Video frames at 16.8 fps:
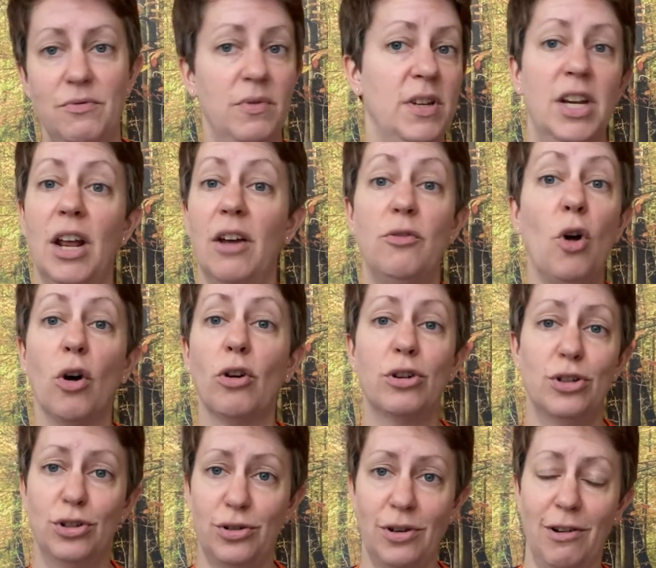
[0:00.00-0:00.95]
not
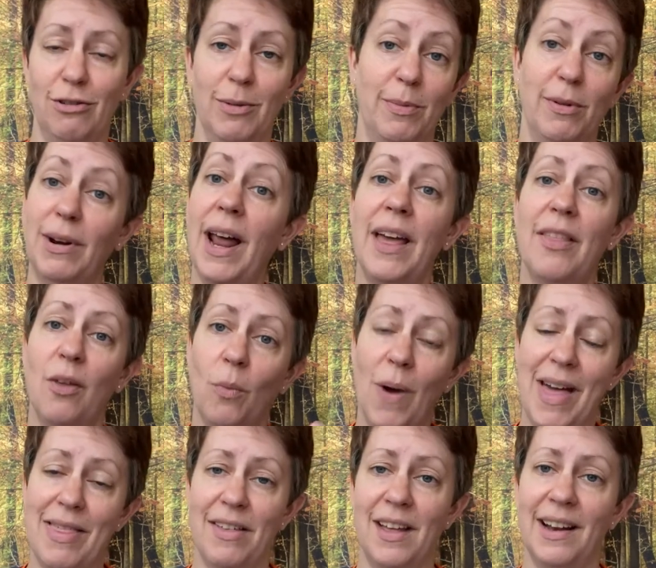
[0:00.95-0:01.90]
controllable, like the
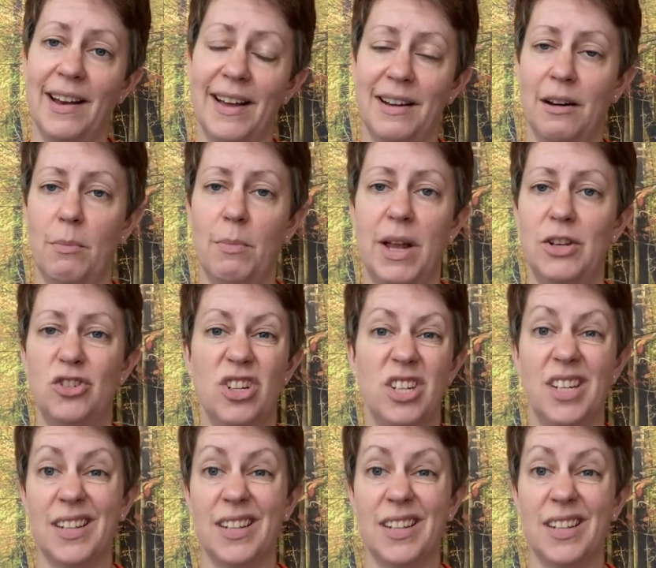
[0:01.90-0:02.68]
weather, like I mentioned.